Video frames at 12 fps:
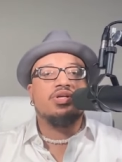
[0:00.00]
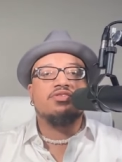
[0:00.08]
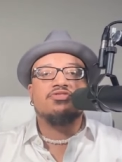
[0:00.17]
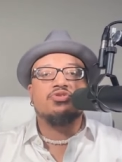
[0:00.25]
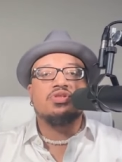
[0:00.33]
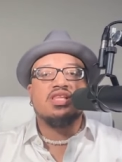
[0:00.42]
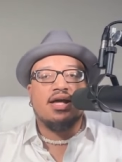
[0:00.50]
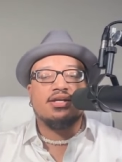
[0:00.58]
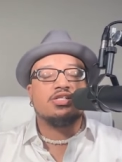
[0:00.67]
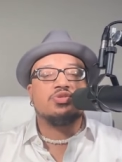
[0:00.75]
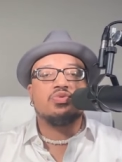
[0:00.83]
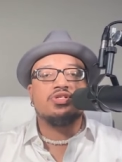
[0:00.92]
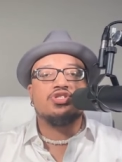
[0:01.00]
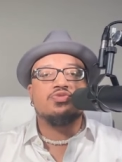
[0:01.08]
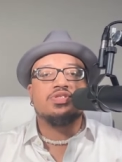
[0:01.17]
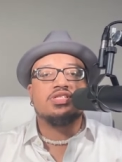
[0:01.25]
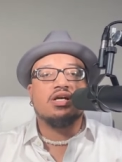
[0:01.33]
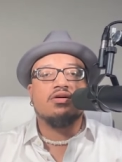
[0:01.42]
If you liked what
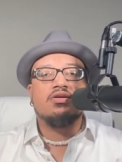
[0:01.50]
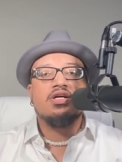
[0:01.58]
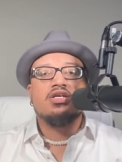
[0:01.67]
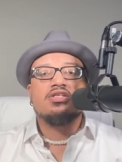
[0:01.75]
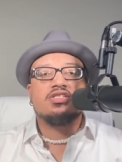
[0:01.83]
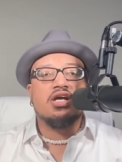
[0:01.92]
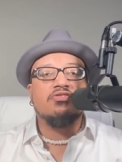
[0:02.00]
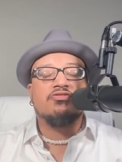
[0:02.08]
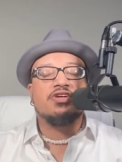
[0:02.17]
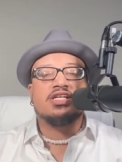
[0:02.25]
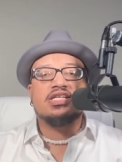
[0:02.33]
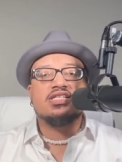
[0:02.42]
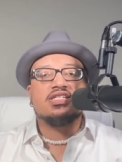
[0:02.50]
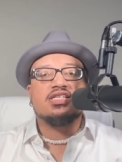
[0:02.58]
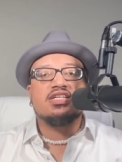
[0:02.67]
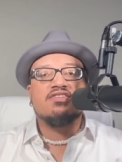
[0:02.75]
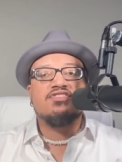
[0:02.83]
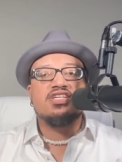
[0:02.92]
you saw, don't forget to
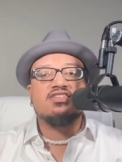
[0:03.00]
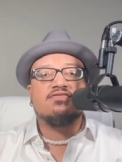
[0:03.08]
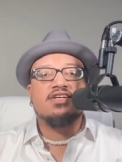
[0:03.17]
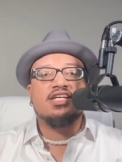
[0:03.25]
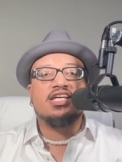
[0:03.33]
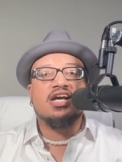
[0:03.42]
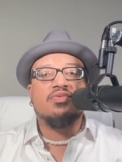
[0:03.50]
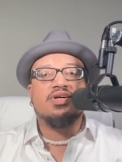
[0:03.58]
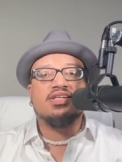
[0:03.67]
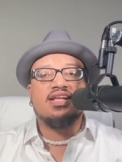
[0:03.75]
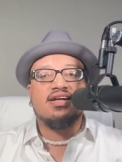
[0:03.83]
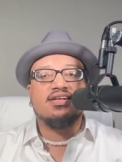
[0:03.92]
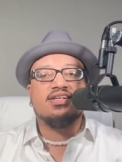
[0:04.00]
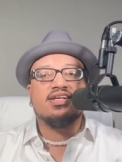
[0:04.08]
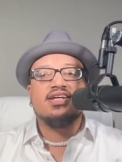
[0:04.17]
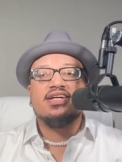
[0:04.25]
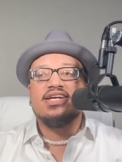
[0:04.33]
give this video a like.